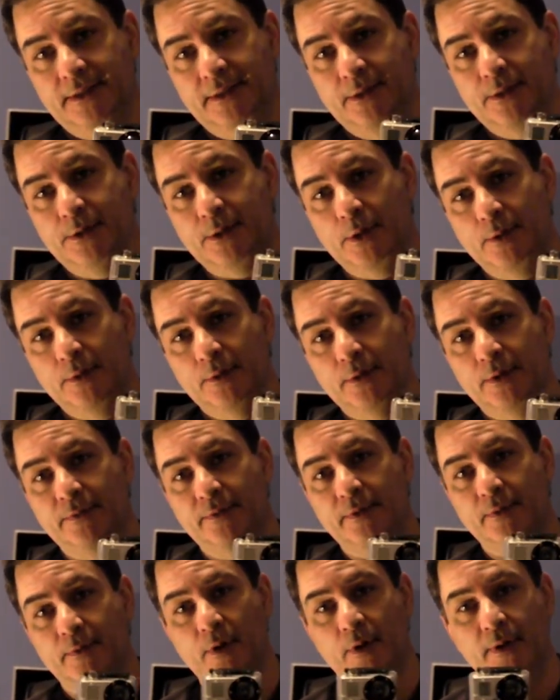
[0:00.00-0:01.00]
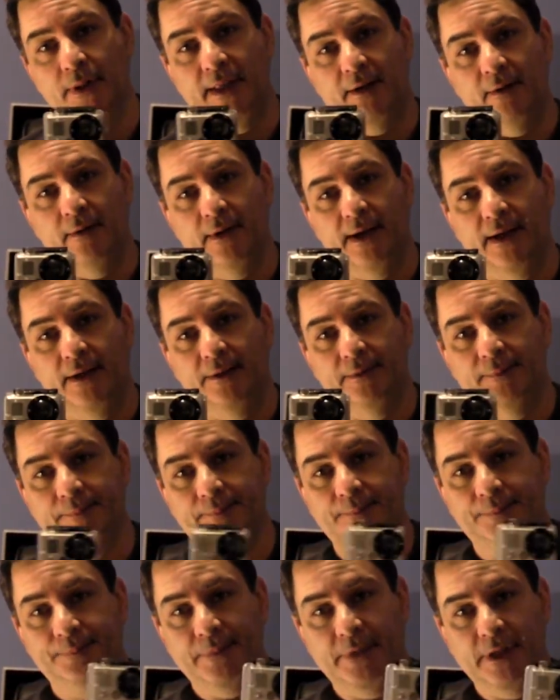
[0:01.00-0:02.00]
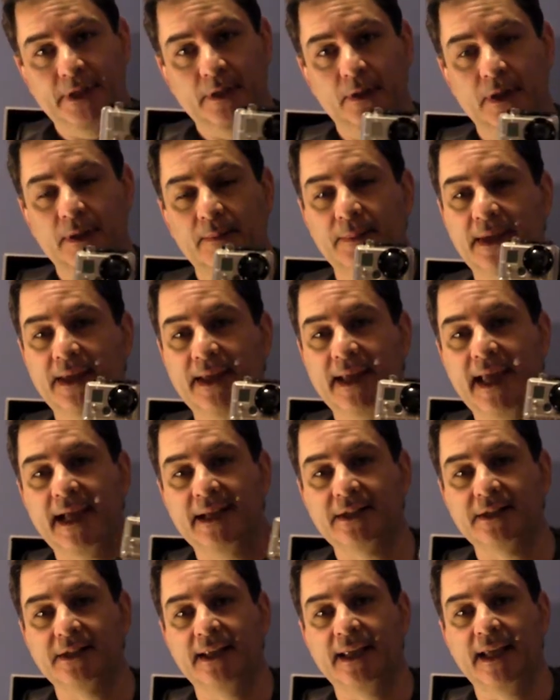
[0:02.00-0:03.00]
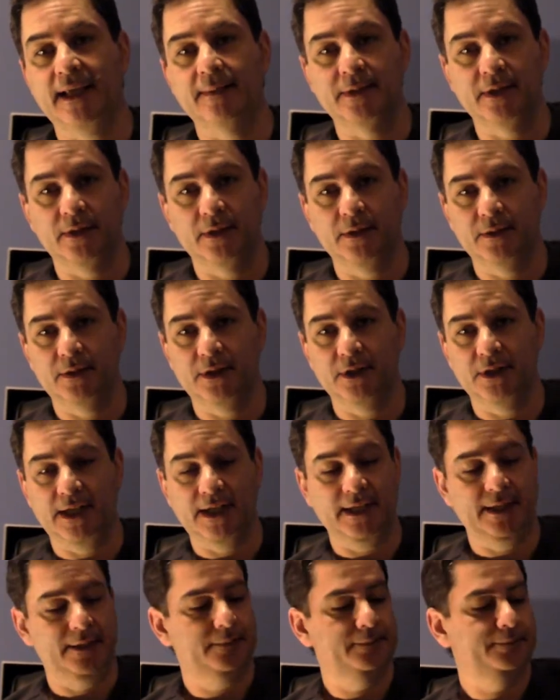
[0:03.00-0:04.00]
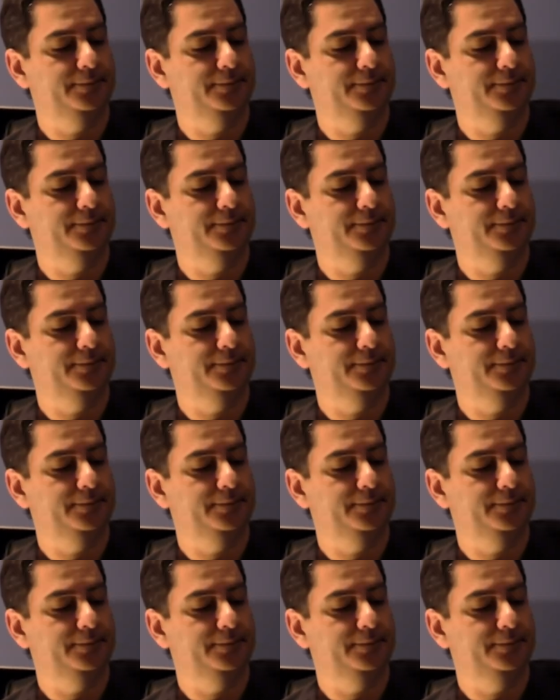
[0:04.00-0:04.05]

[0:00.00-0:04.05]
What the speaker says: So if you roll that around, and being action cams are used to shaking.